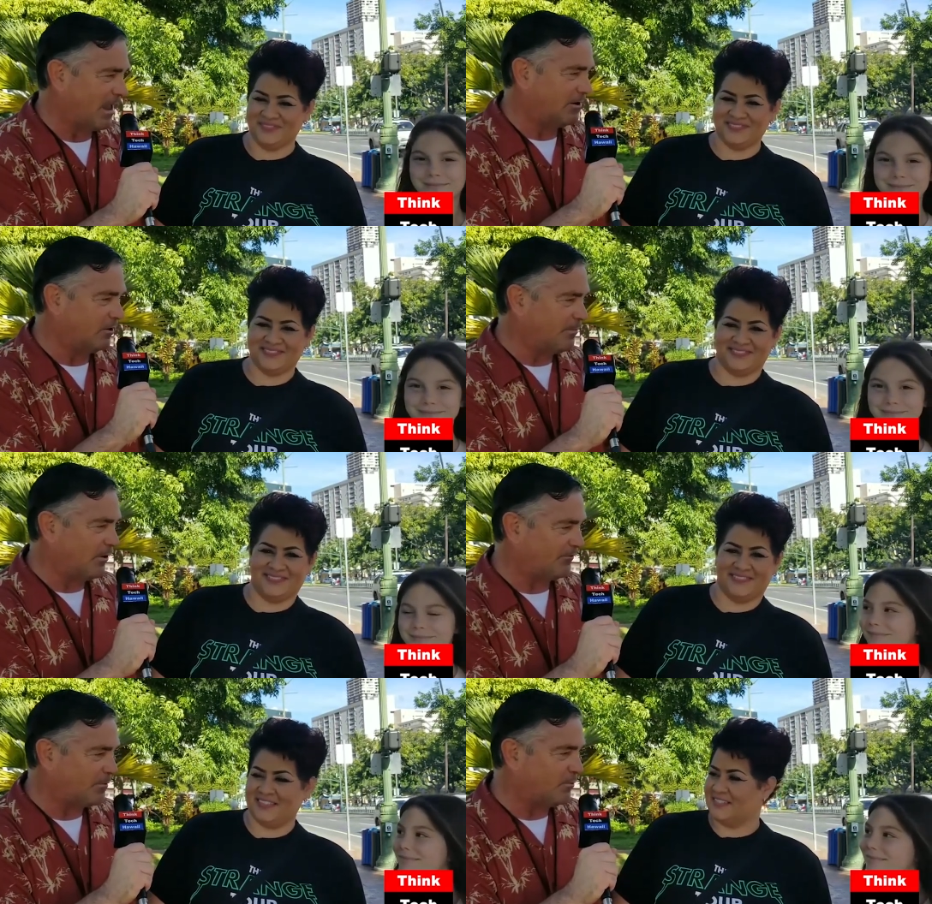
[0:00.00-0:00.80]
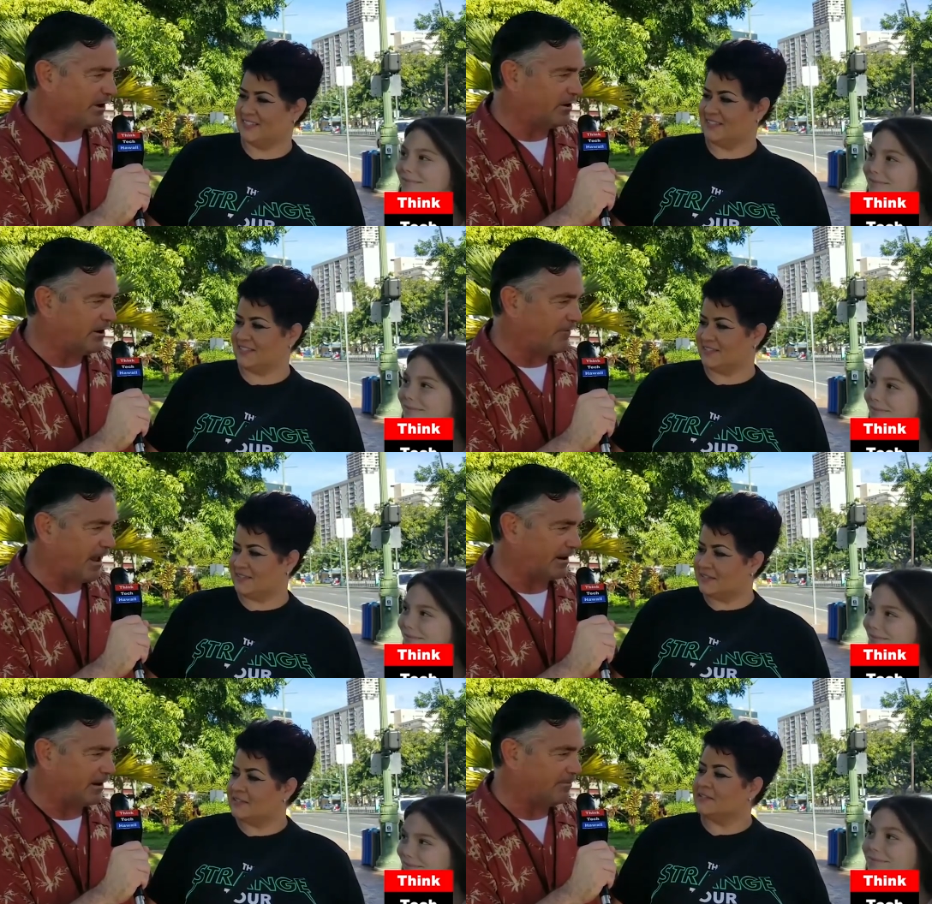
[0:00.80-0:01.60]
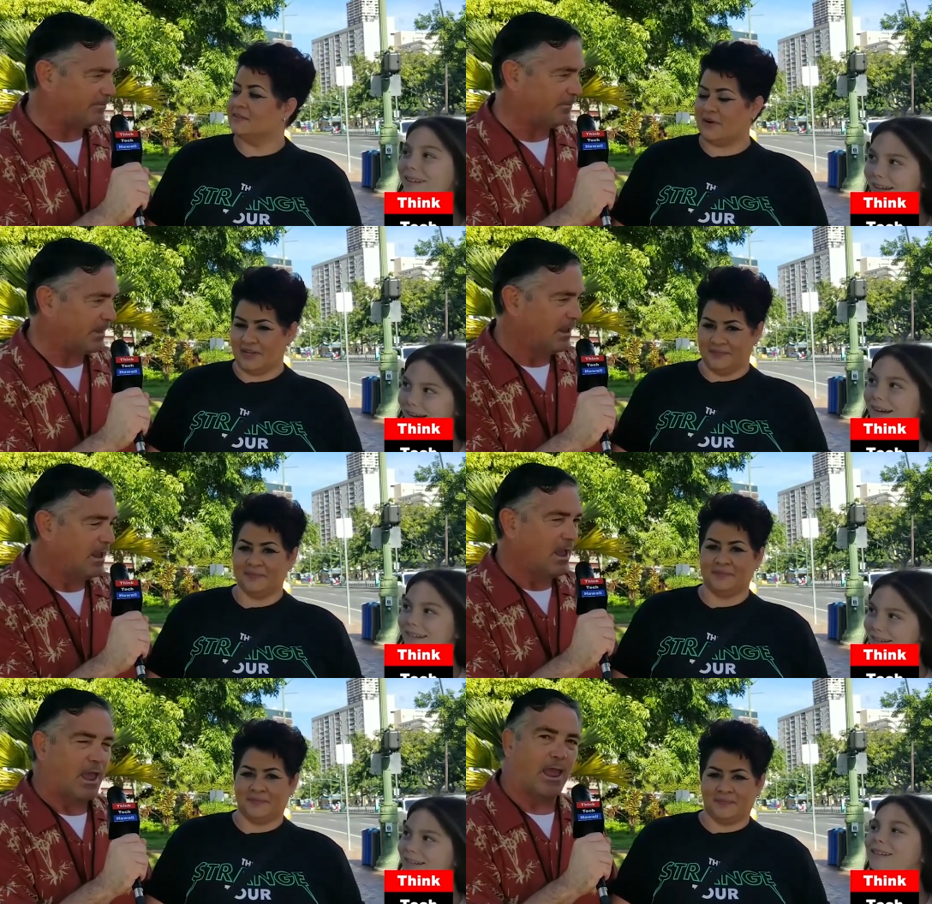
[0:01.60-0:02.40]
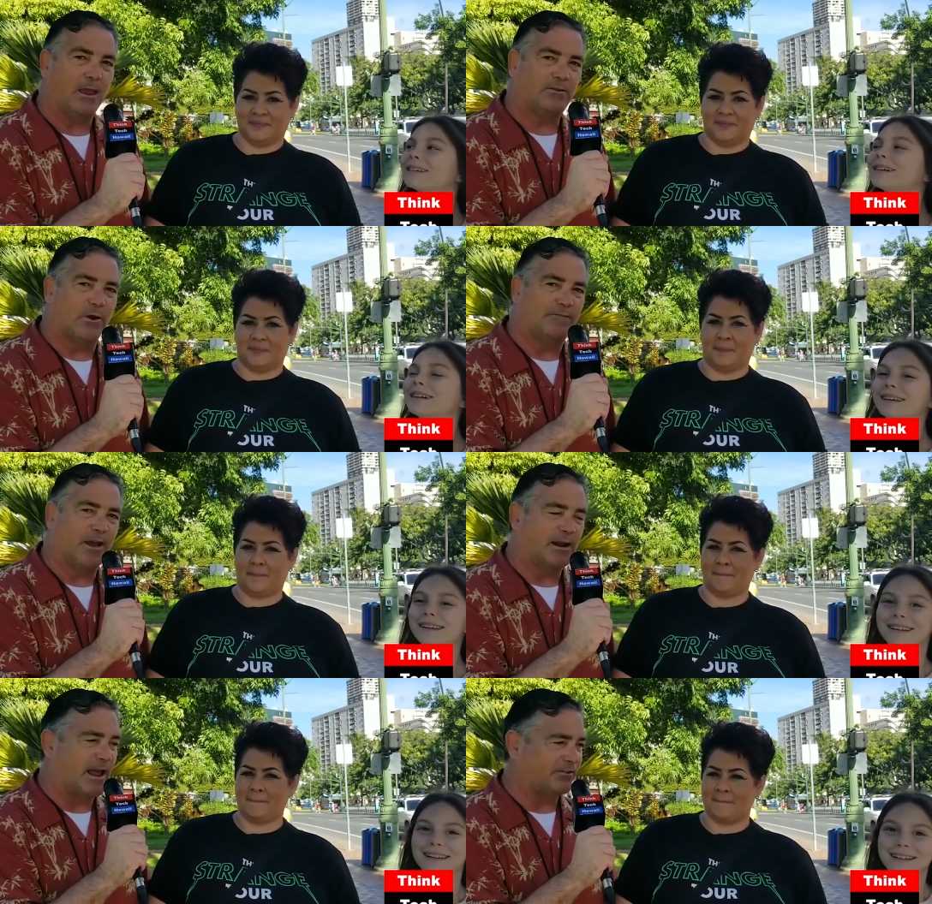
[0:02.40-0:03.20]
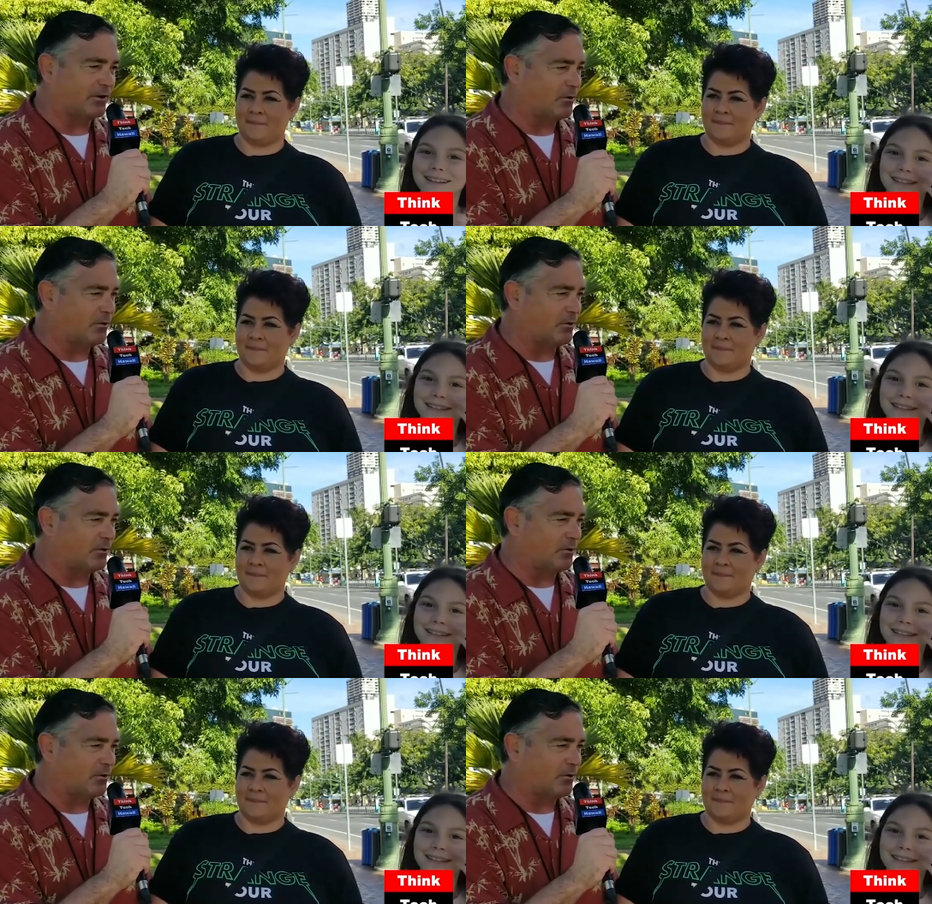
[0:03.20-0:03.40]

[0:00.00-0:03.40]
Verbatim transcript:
Speaker 1: And you're both from Reno, Nevada. Right. And so I've got to ask the